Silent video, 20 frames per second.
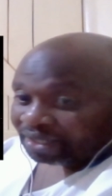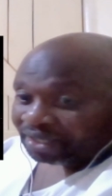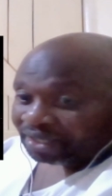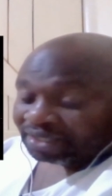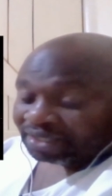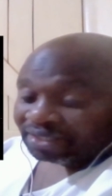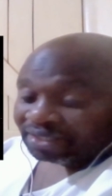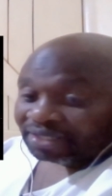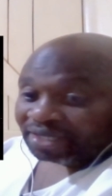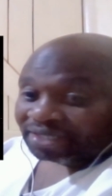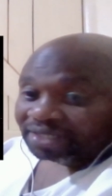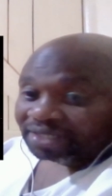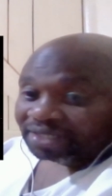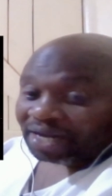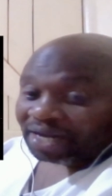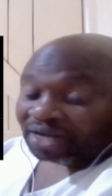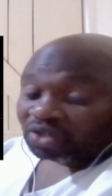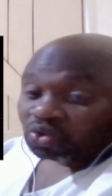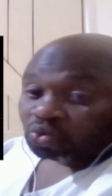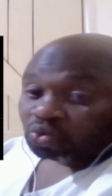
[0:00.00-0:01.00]
is that
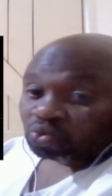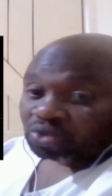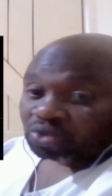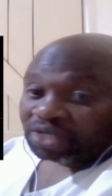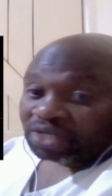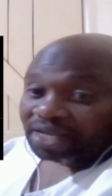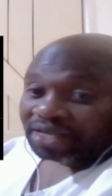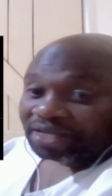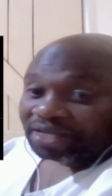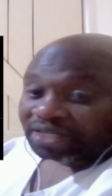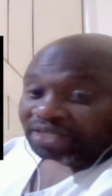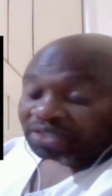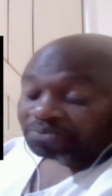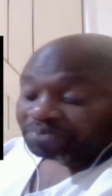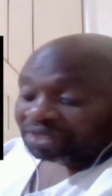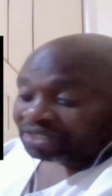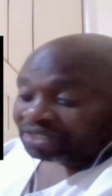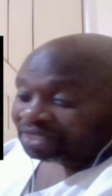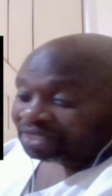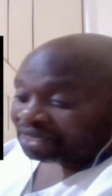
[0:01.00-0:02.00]
uh, today,
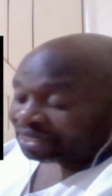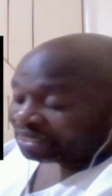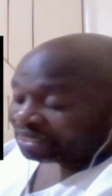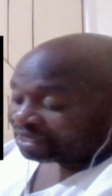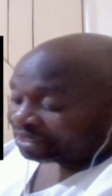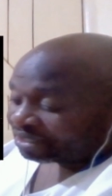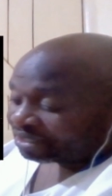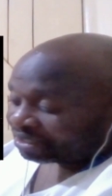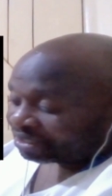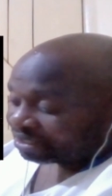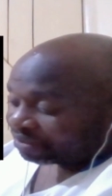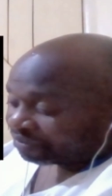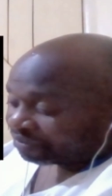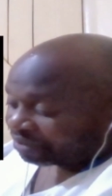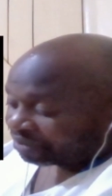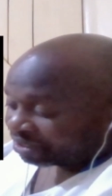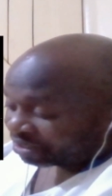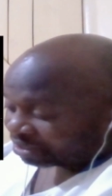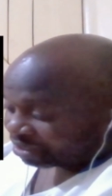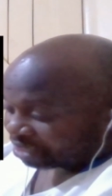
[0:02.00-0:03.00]
especially in
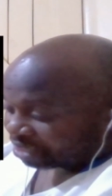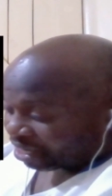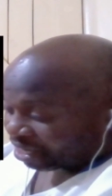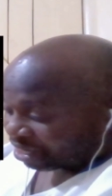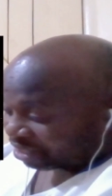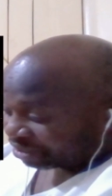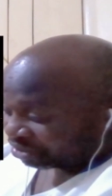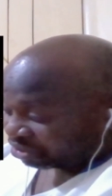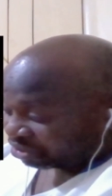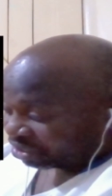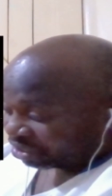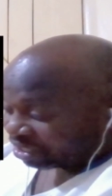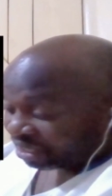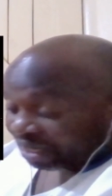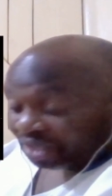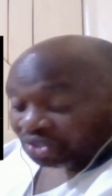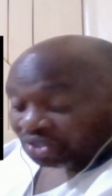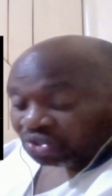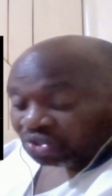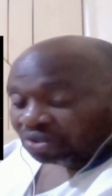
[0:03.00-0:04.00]
this uh,
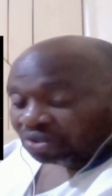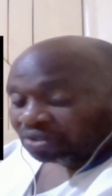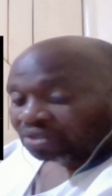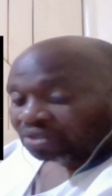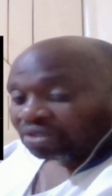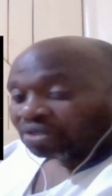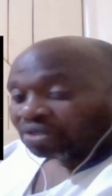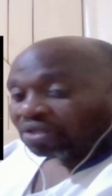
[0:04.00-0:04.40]
generation,